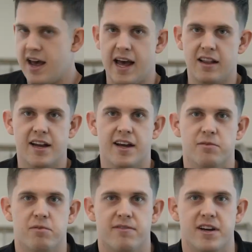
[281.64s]
Allied
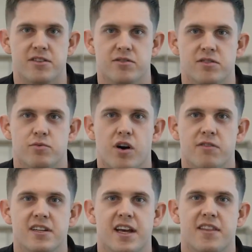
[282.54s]
health professionals will
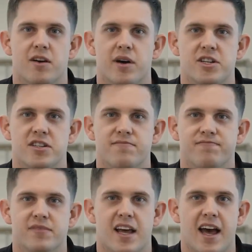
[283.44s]
often get the
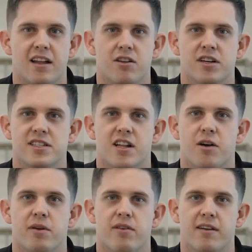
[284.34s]
question, how long until
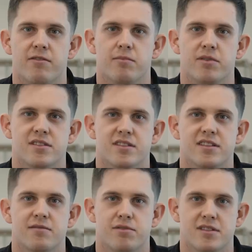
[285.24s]
I'll be ready for a
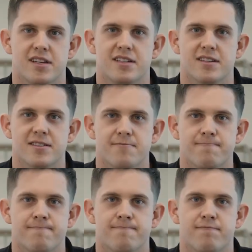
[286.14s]
prosthesis?
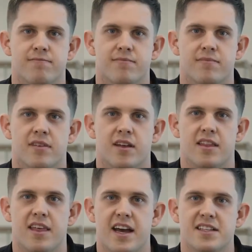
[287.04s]

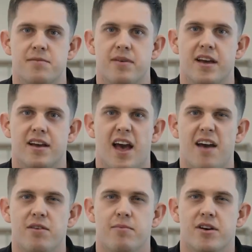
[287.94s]
The answer being,
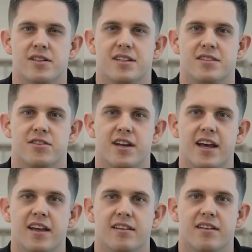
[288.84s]
every person is
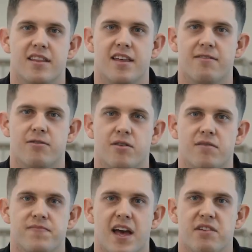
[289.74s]
unique.
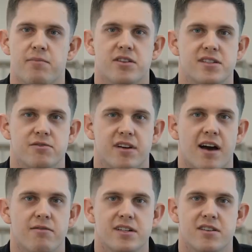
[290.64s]
Therefore, every person's
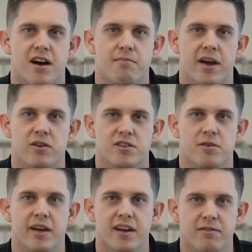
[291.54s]
recovery time may
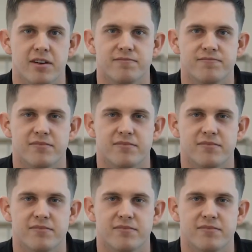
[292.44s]
also be different.